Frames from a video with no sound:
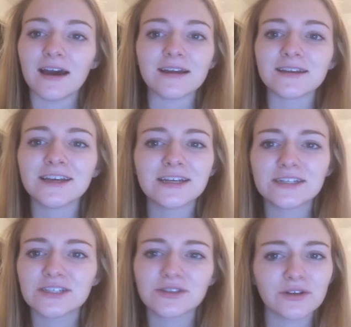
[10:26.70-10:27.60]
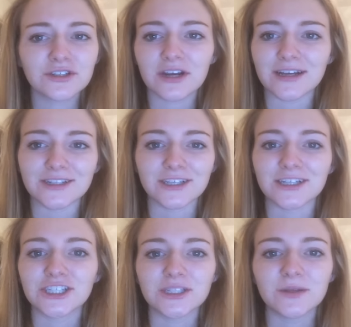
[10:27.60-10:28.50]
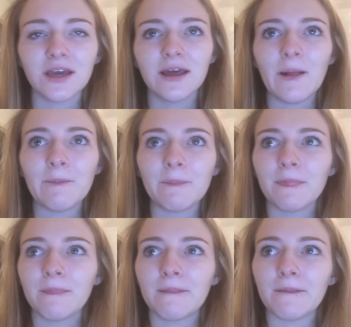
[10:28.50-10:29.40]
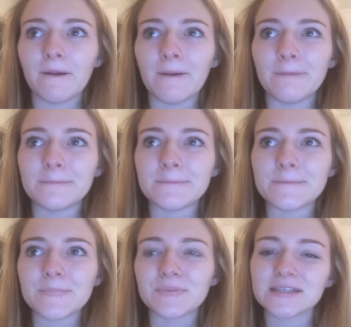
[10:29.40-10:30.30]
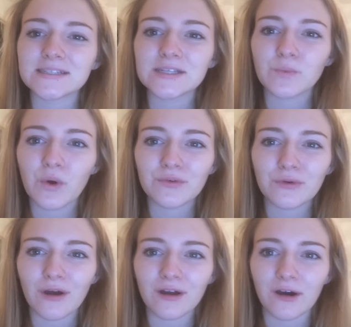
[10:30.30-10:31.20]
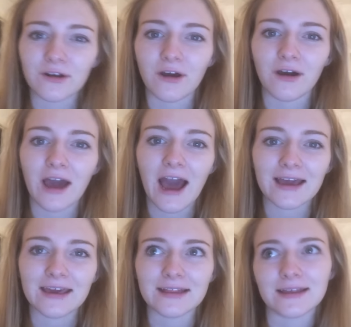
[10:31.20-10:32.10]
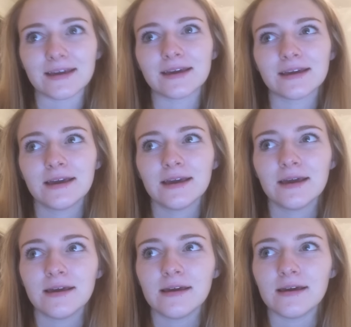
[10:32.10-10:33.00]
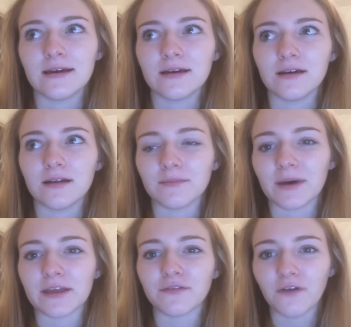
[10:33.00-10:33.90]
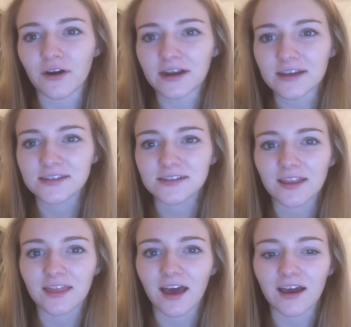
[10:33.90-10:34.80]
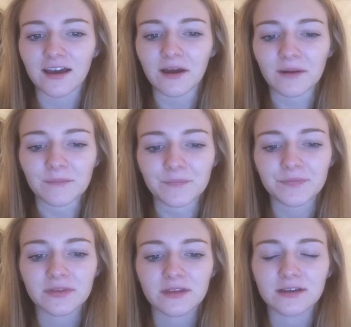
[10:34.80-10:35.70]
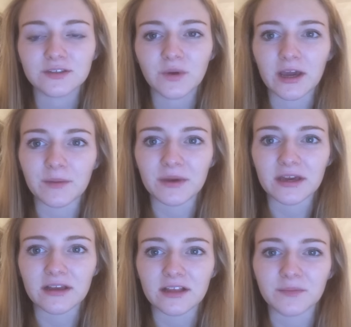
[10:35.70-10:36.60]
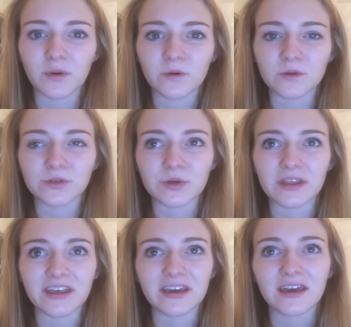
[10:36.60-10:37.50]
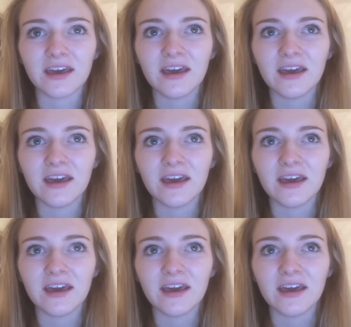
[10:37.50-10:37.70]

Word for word: and she's so strange, like she's Um, there's this one rock on our hacking, like, by the forest that, um, it's quite a big, like, boulder sort of thing.